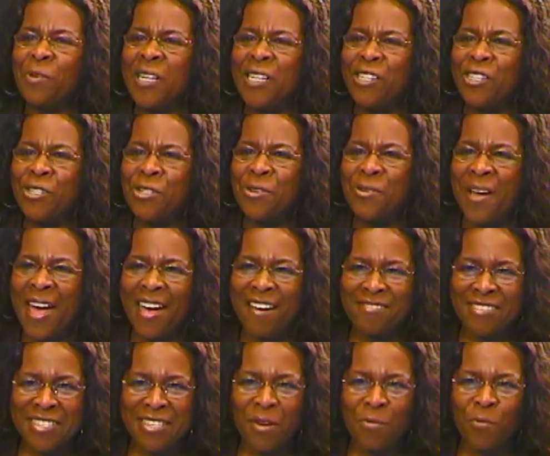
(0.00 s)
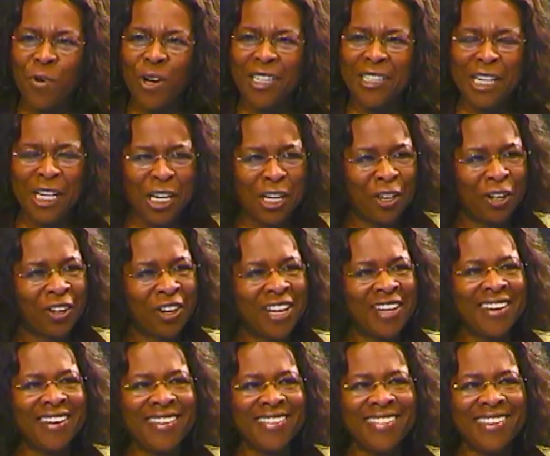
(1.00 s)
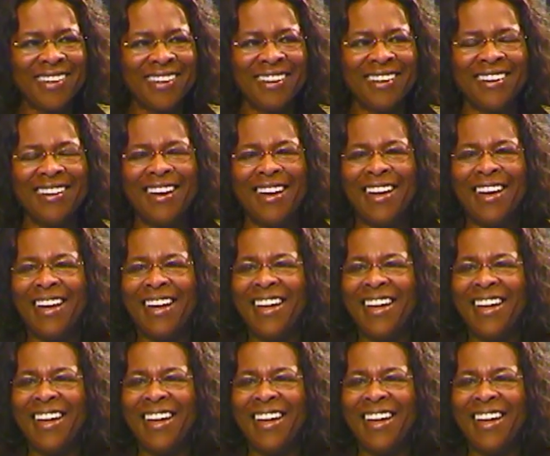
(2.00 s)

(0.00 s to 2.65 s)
we do have someone here in the